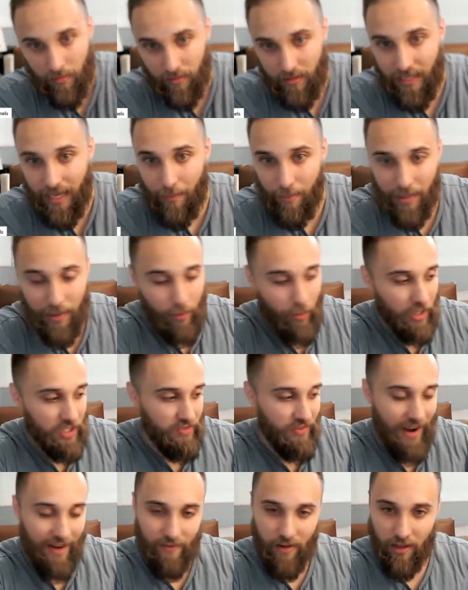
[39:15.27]
Yeah. Minimum wage,
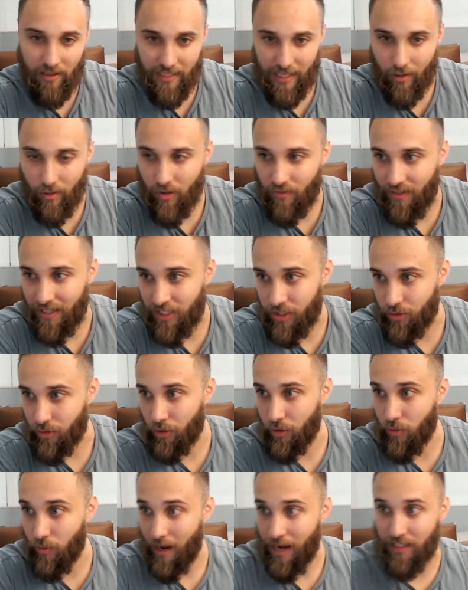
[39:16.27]
$5. I don't know if that's
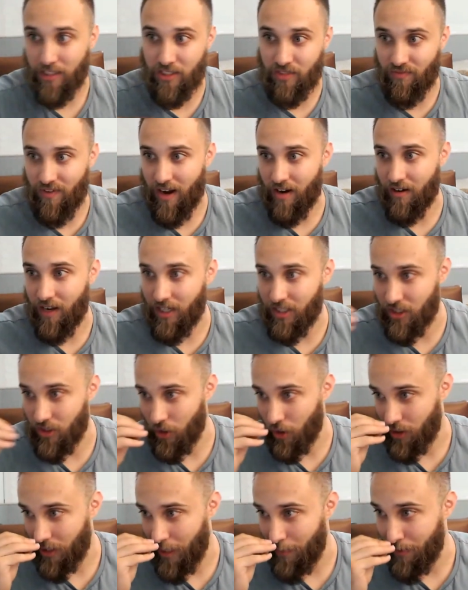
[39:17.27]
true. I just
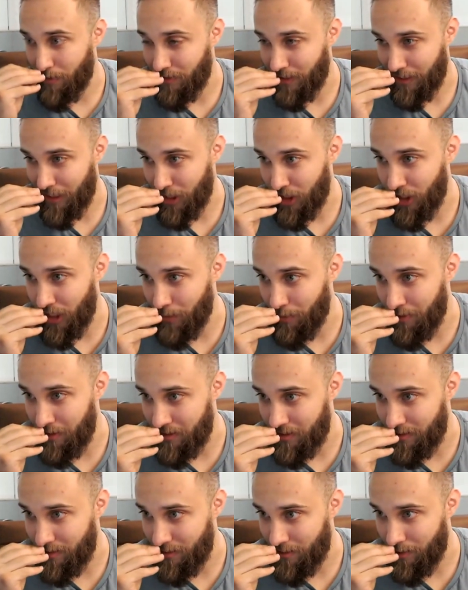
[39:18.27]
looked it up. It was like the
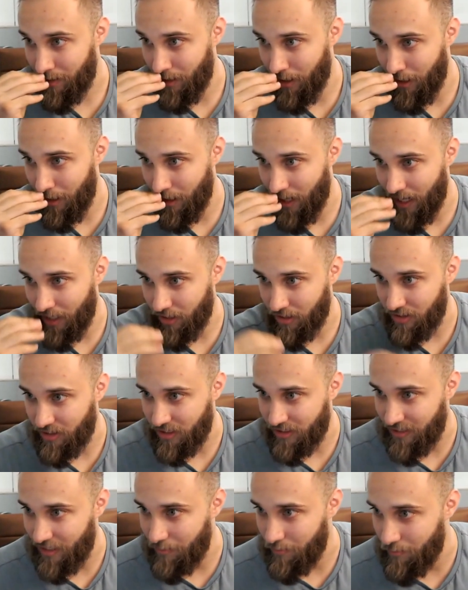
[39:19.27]
cheapest I could see.
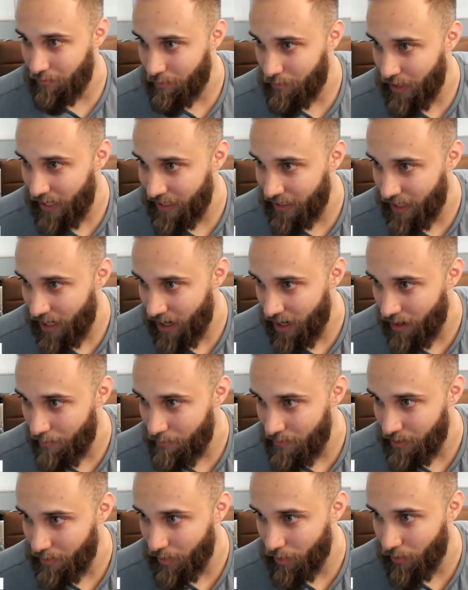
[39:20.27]
It said Paycom
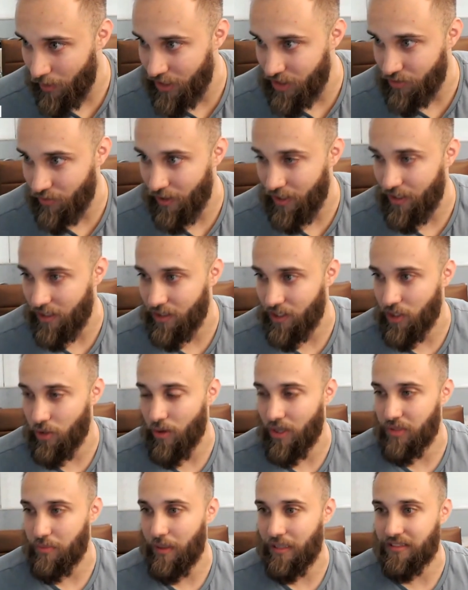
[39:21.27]
minimum wage rate in the
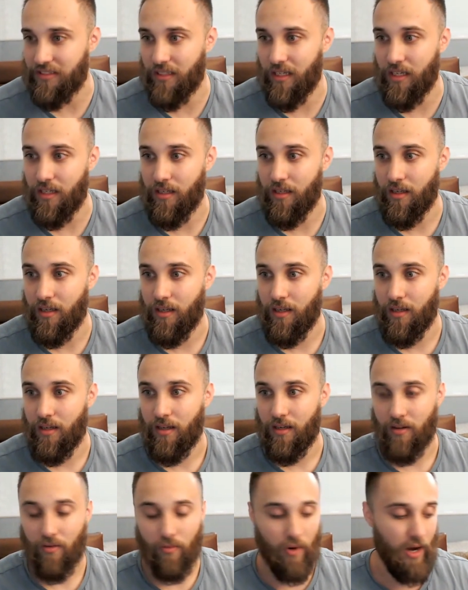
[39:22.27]
US by state,
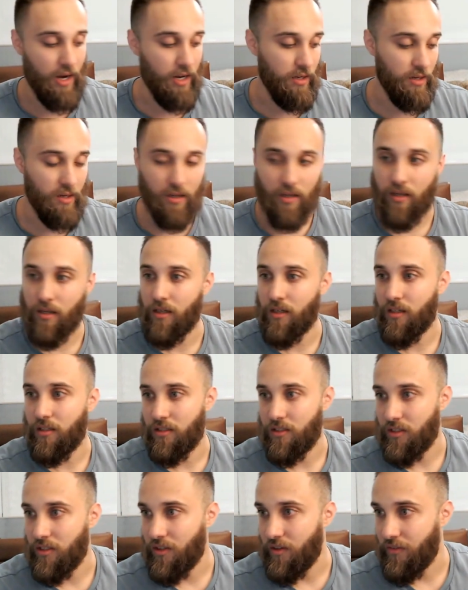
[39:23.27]
right?
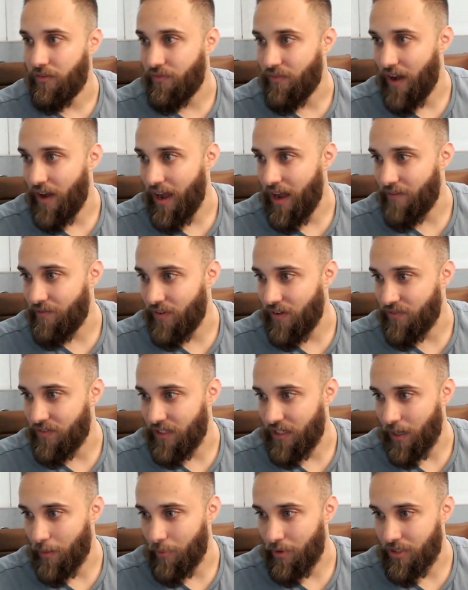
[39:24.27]

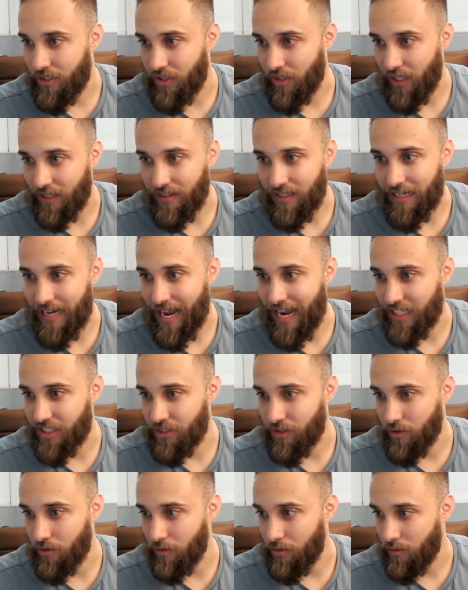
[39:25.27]
515. I'm pretty sure like the
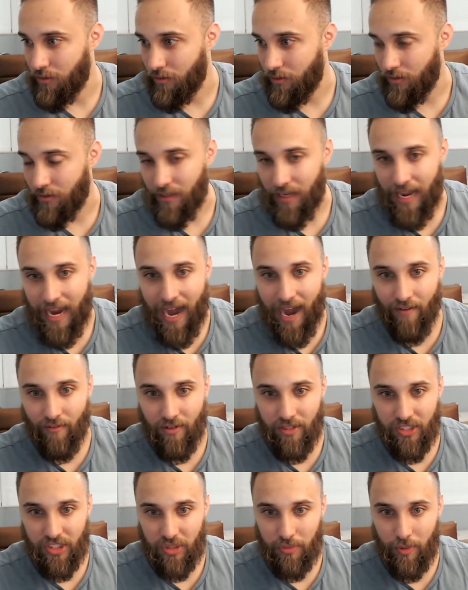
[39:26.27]
national
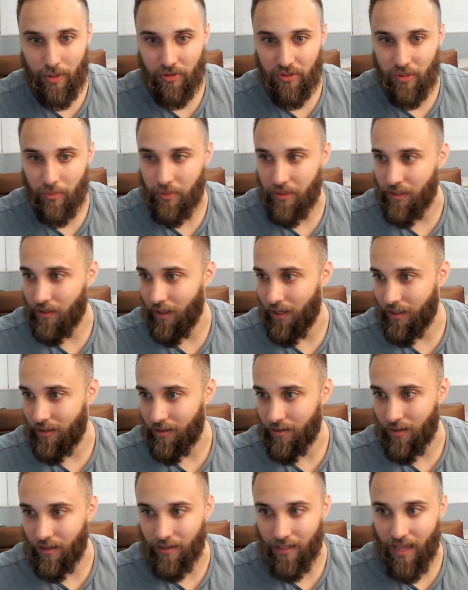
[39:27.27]
average is supposed to be like
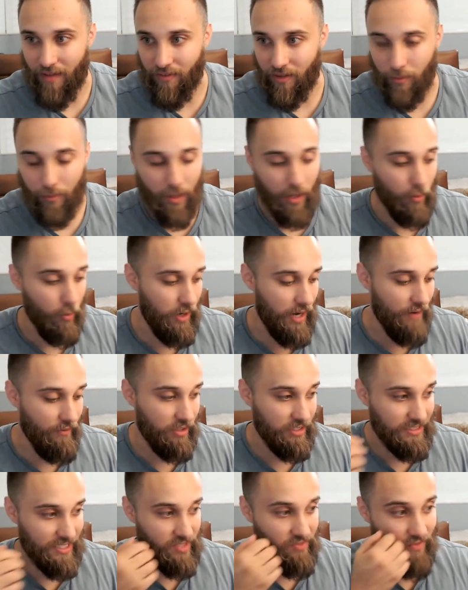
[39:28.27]
11, but whatever.
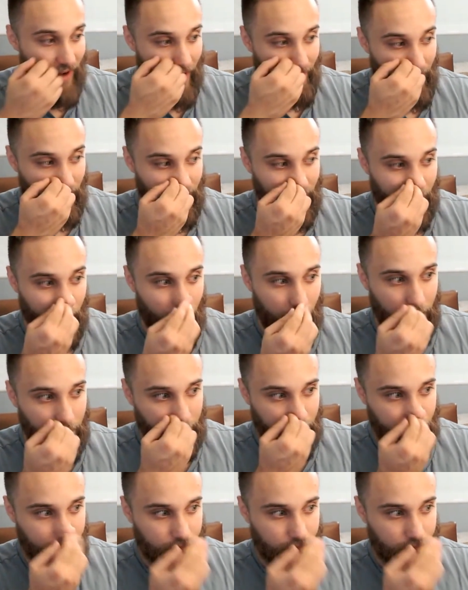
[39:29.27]
It says 515, right?